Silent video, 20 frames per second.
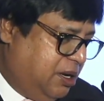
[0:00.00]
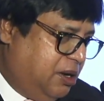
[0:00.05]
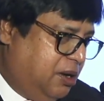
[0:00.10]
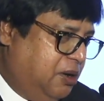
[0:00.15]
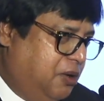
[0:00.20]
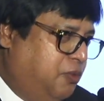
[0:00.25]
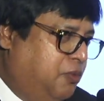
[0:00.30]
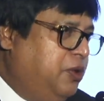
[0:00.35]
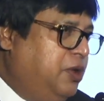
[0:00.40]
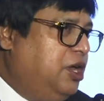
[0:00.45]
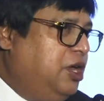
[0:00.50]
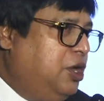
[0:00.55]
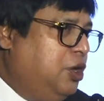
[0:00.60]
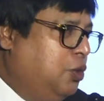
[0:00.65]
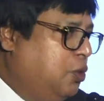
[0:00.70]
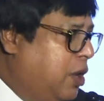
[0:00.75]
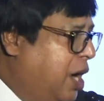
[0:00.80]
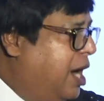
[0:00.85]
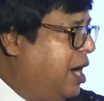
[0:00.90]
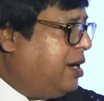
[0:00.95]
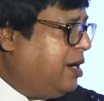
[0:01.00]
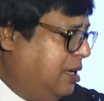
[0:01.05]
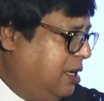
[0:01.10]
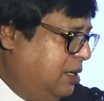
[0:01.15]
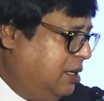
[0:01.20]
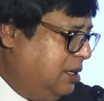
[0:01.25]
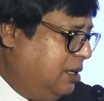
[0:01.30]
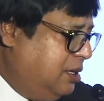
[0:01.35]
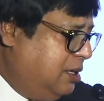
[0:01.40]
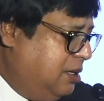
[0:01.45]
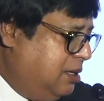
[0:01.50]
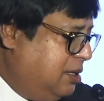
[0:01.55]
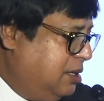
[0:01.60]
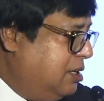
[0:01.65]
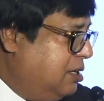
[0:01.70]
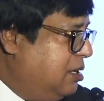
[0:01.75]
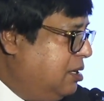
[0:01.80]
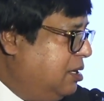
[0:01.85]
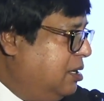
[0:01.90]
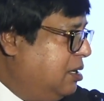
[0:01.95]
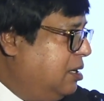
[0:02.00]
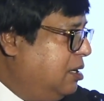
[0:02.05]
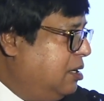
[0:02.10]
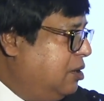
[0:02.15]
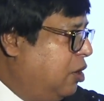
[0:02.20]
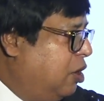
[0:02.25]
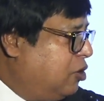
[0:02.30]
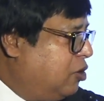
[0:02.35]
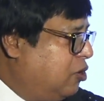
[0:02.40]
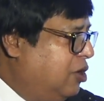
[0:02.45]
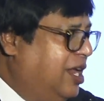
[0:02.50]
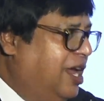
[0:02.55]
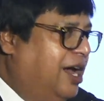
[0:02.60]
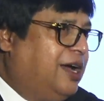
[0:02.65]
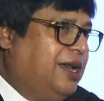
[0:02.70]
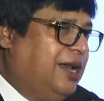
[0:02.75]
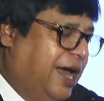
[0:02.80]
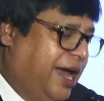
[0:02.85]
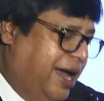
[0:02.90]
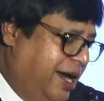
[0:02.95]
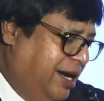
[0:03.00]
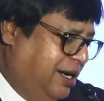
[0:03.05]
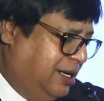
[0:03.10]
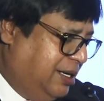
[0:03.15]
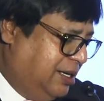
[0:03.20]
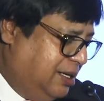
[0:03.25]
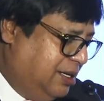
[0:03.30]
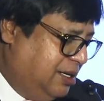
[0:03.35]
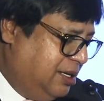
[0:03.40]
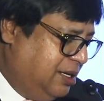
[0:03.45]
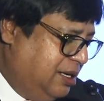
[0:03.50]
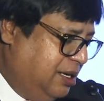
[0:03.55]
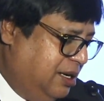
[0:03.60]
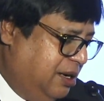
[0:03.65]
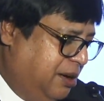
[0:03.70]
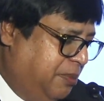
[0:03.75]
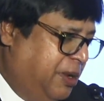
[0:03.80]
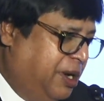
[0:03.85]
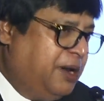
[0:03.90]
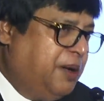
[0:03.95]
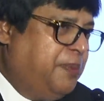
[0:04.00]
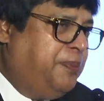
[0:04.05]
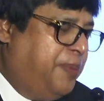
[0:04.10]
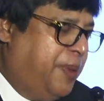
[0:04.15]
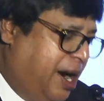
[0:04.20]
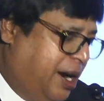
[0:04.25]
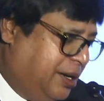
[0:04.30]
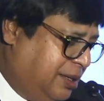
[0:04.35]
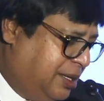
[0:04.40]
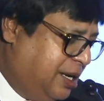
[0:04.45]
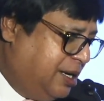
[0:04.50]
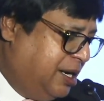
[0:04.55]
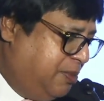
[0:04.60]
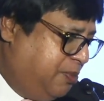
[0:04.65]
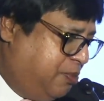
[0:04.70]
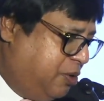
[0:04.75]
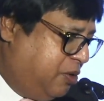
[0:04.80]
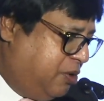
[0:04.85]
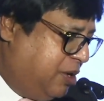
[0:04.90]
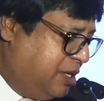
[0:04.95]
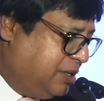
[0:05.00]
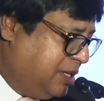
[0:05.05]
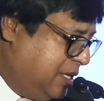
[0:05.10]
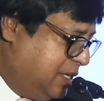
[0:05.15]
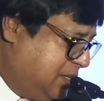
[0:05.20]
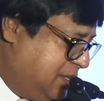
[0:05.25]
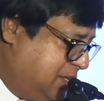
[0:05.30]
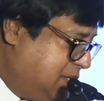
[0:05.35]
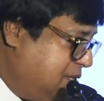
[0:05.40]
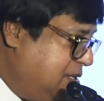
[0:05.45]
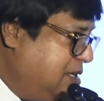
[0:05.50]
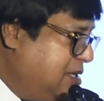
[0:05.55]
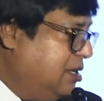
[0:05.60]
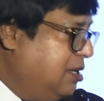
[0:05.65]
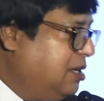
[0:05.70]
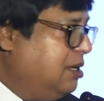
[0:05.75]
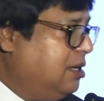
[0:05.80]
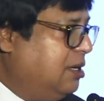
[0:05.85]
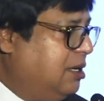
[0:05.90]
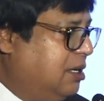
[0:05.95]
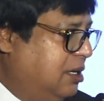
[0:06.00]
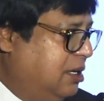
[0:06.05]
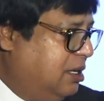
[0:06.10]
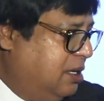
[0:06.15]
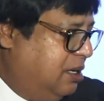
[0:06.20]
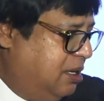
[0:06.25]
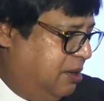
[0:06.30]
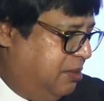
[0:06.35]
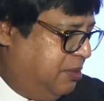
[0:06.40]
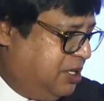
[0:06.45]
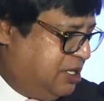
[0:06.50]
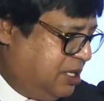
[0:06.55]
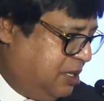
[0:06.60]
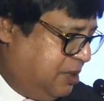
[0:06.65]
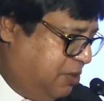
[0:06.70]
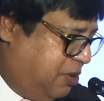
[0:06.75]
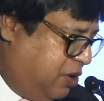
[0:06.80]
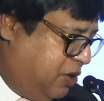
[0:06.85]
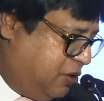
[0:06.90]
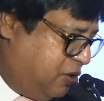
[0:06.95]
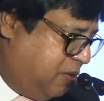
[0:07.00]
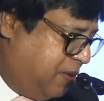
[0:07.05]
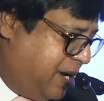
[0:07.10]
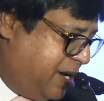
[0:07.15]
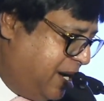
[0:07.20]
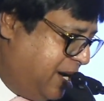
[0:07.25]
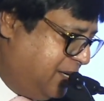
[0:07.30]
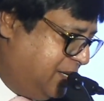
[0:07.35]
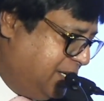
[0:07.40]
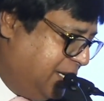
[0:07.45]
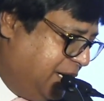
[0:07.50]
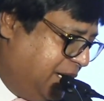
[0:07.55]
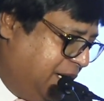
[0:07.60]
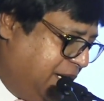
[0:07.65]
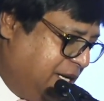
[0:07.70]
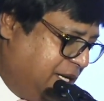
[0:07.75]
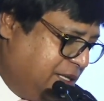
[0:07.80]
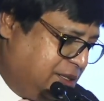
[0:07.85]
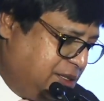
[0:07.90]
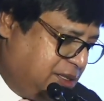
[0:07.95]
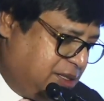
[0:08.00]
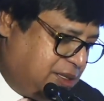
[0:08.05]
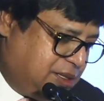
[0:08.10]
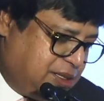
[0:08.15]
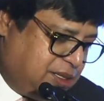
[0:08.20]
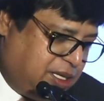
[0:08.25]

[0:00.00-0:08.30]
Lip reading: You are not only a client, but a partner in progress, as Mr. Mohan Kumar had said in his